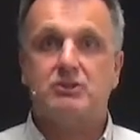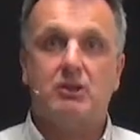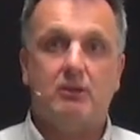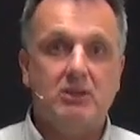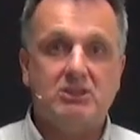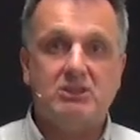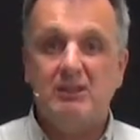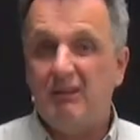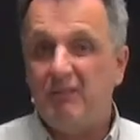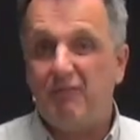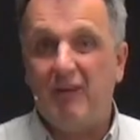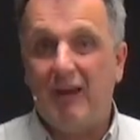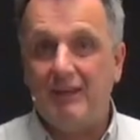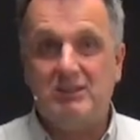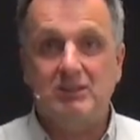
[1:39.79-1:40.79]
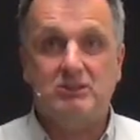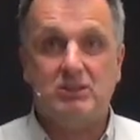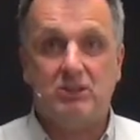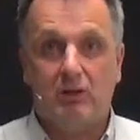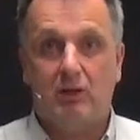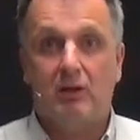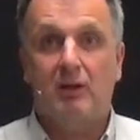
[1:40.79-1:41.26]
So this in effect is
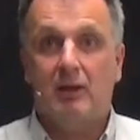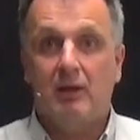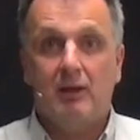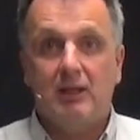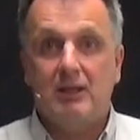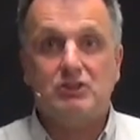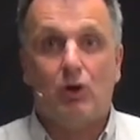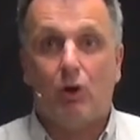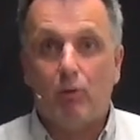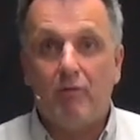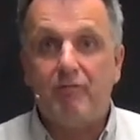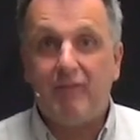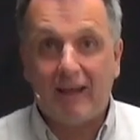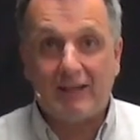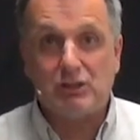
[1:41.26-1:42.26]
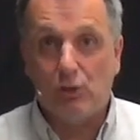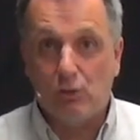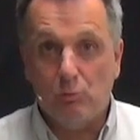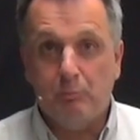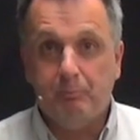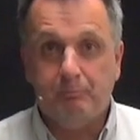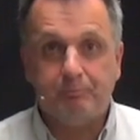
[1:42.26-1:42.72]
our, is our effects
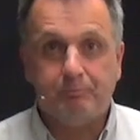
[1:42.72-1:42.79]
loom